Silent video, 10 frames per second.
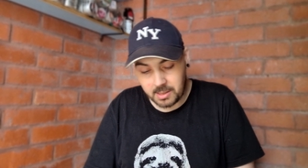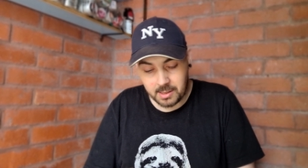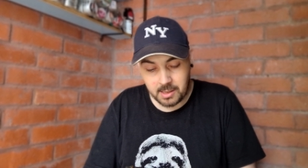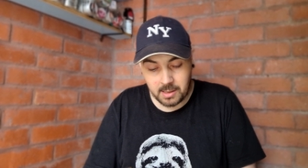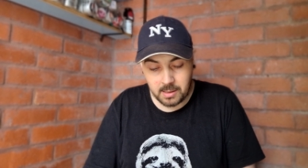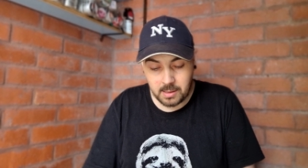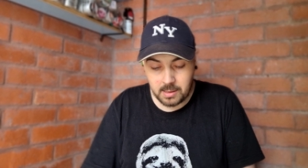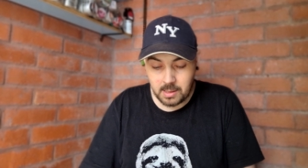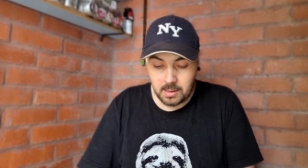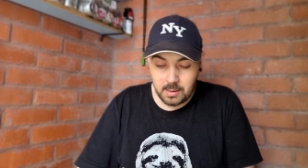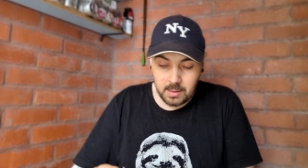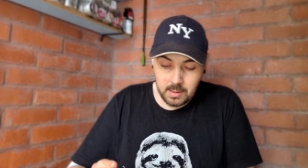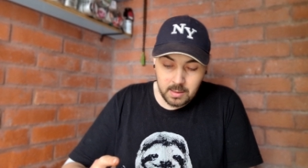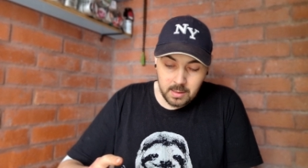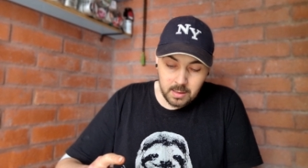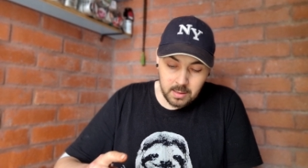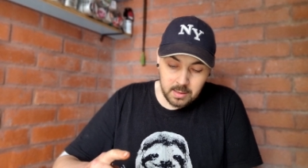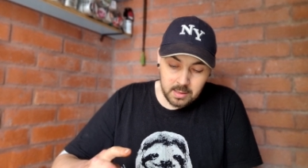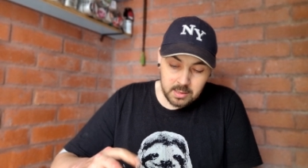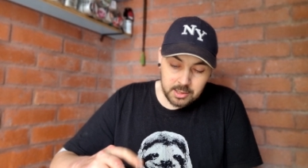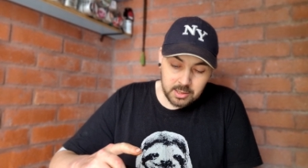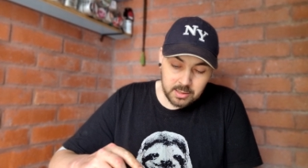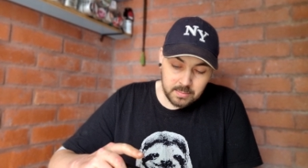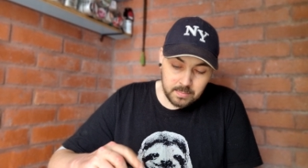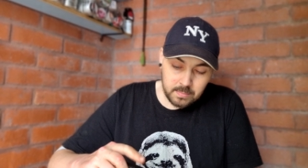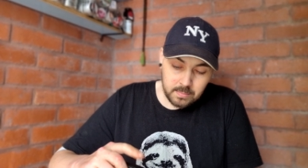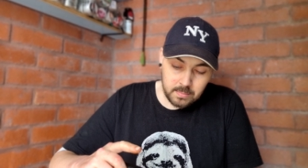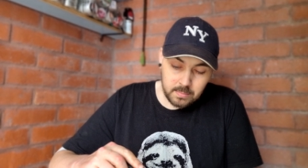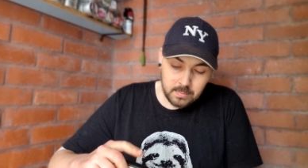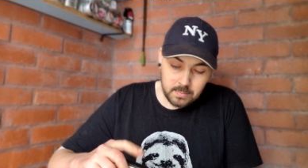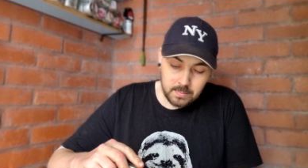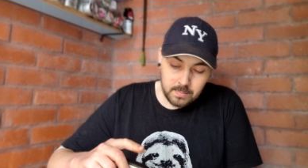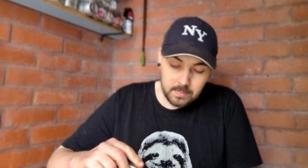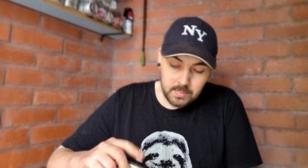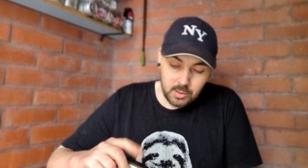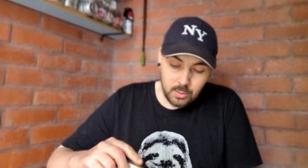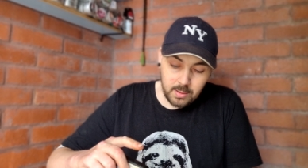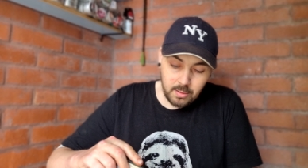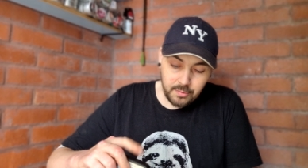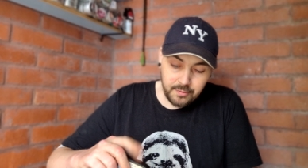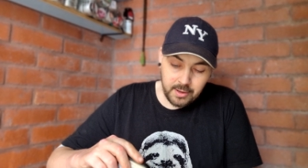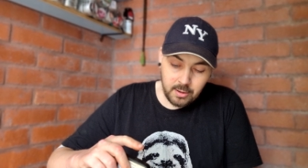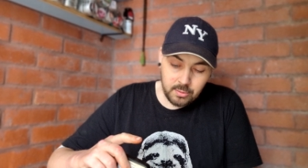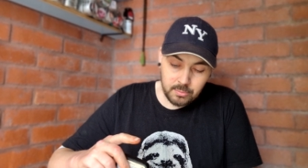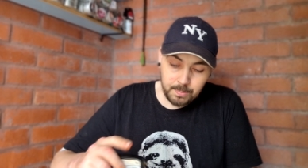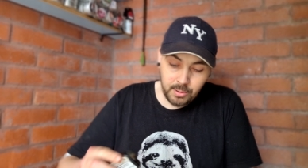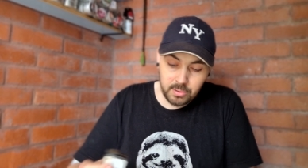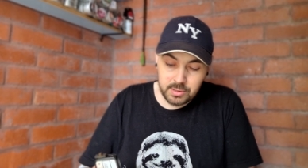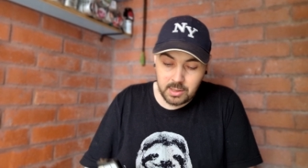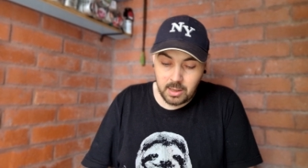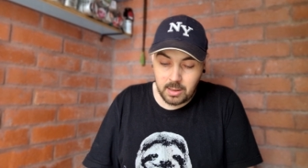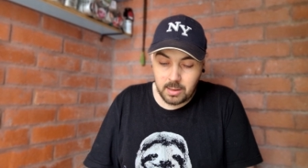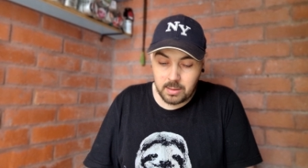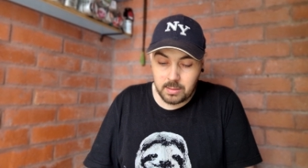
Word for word: gonna, I'm gonna just do it off the old box car.